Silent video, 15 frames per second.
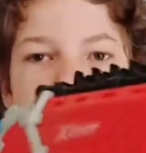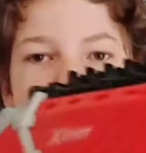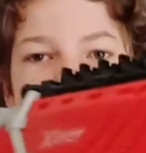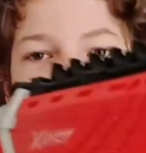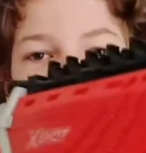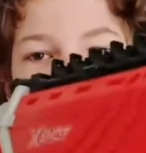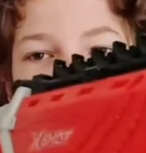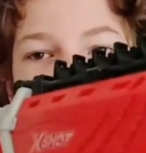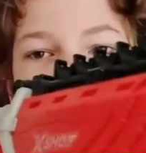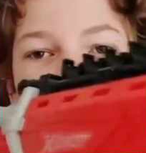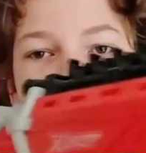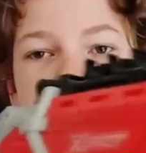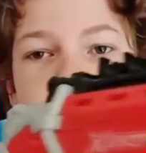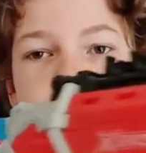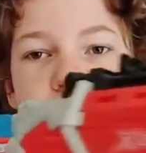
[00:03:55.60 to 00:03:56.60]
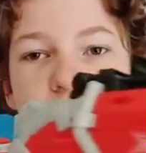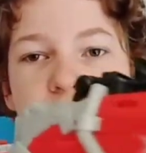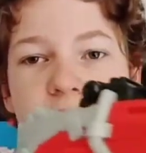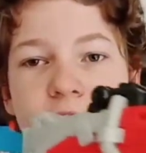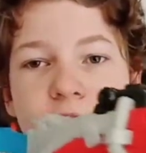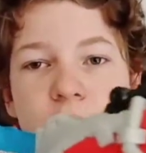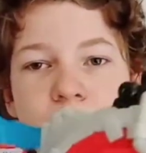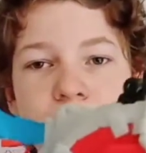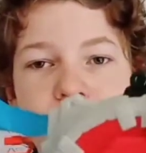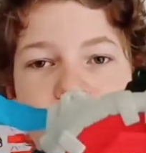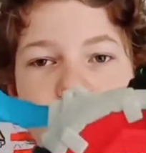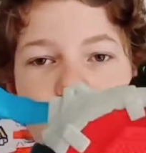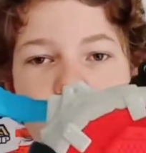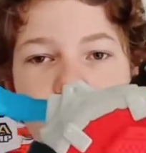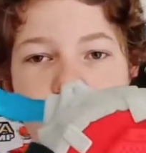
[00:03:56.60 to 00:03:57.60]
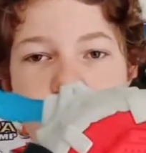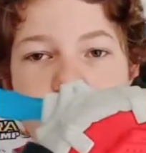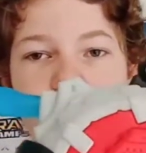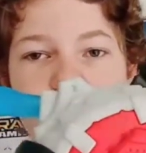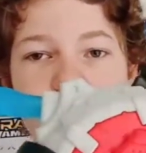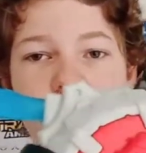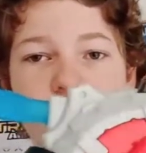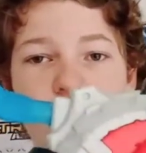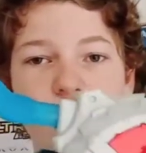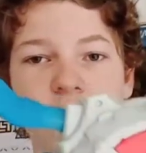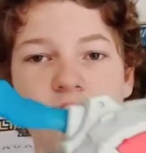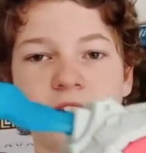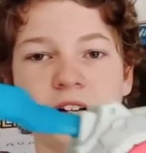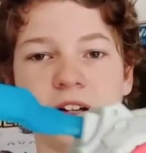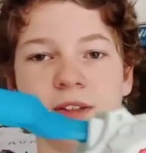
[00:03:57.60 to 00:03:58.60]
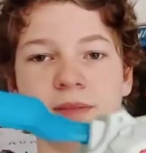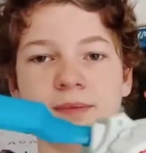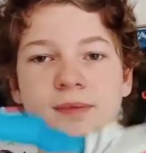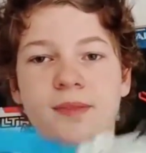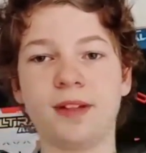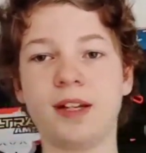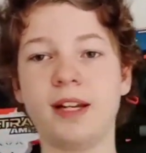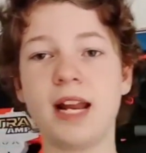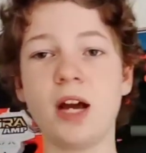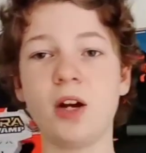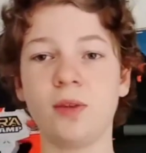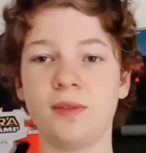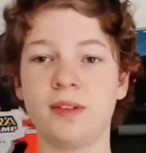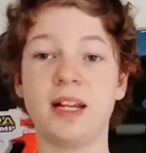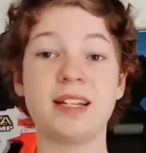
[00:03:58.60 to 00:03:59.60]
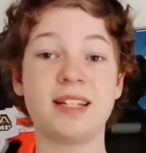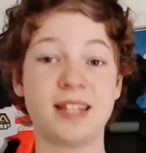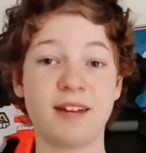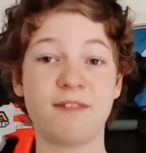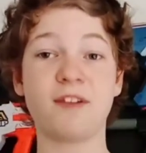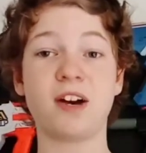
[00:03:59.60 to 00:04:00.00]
That is a complete overview of the Dino Striker. Now, let's see it